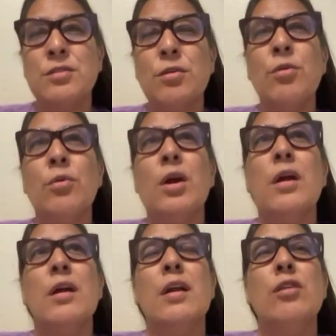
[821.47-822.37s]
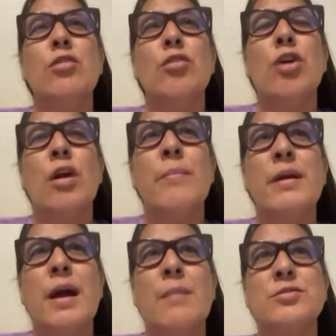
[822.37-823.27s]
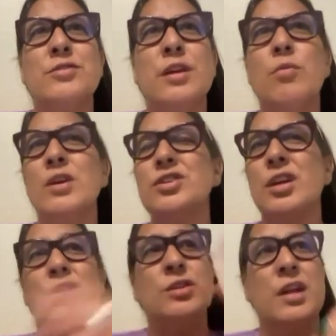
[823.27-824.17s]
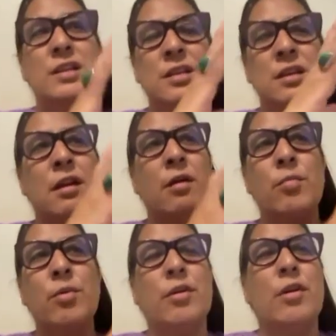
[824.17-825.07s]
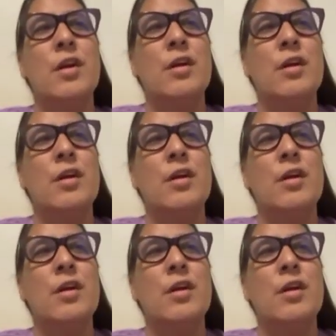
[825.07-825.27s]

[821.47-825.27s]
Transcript: So, you know, carbon capture sequestration has a number